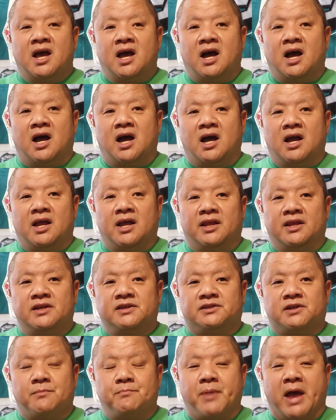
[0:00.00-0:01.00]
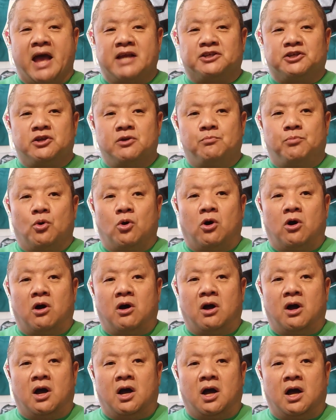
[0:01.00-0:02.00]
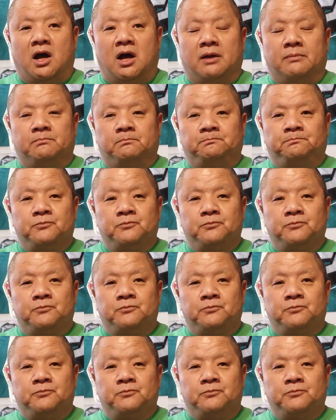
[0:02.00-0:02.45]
It is a basketball